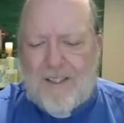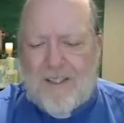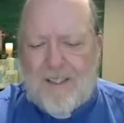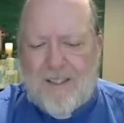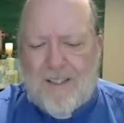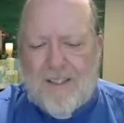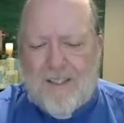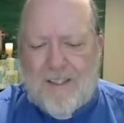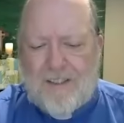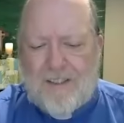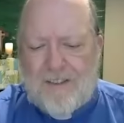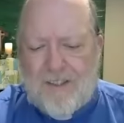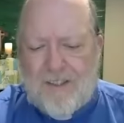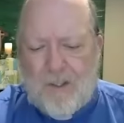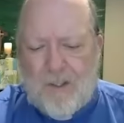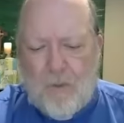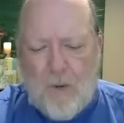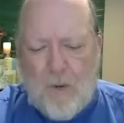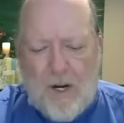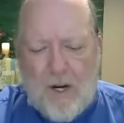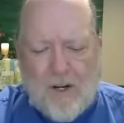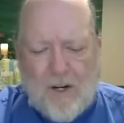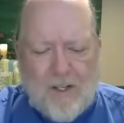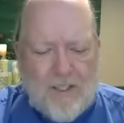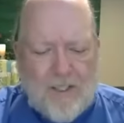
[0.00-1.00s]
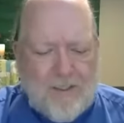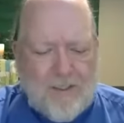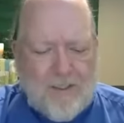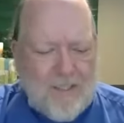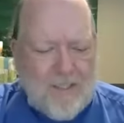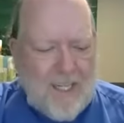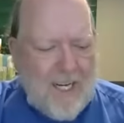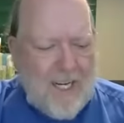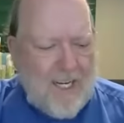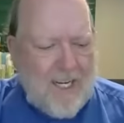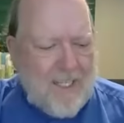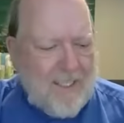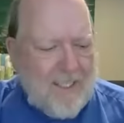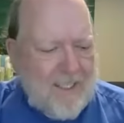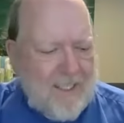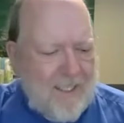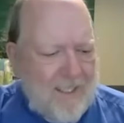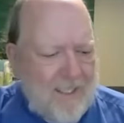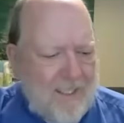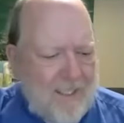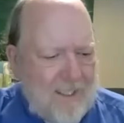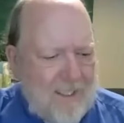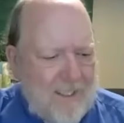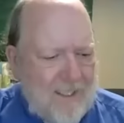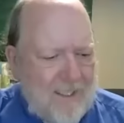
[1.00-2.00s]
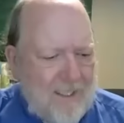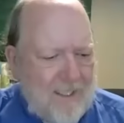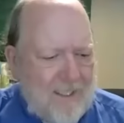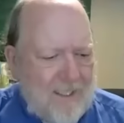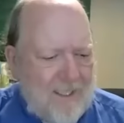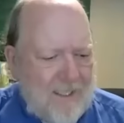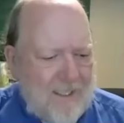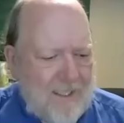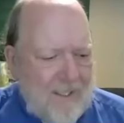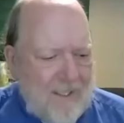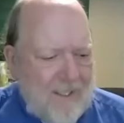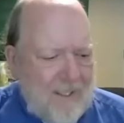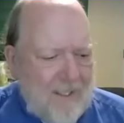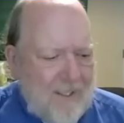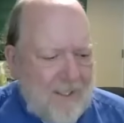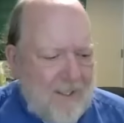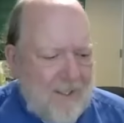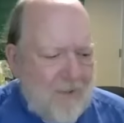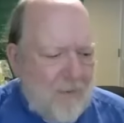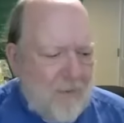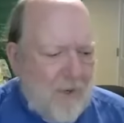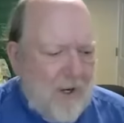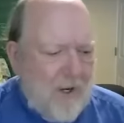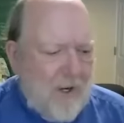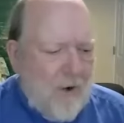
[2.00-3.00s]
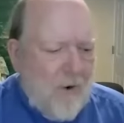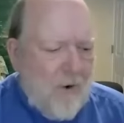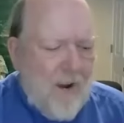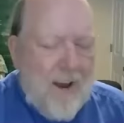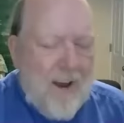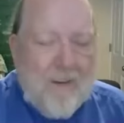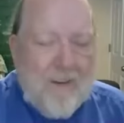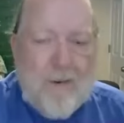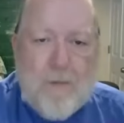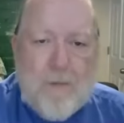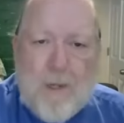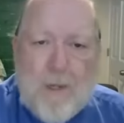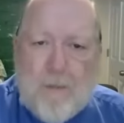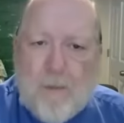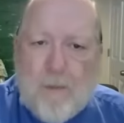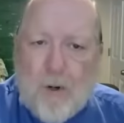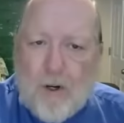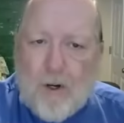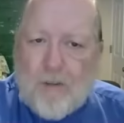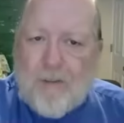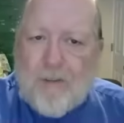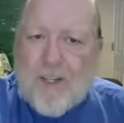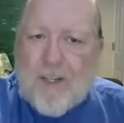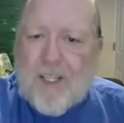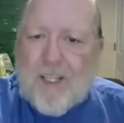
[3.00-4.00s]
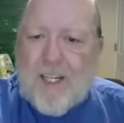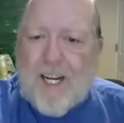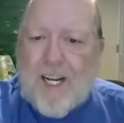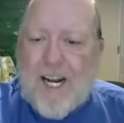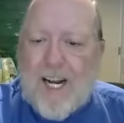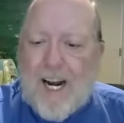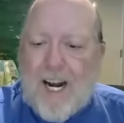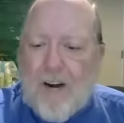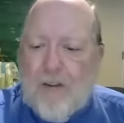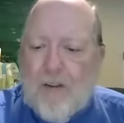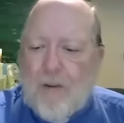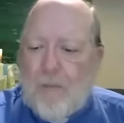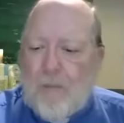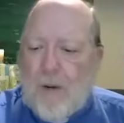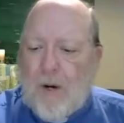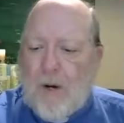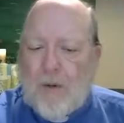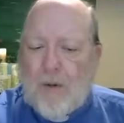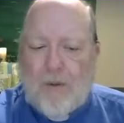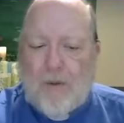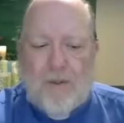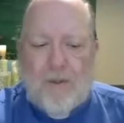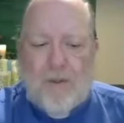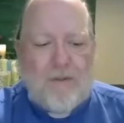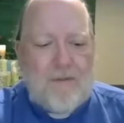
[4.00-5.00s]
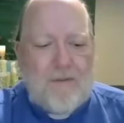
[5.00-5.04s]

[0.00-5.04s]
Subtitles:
is the awareness that we don't have to be perfect to get out of the boat.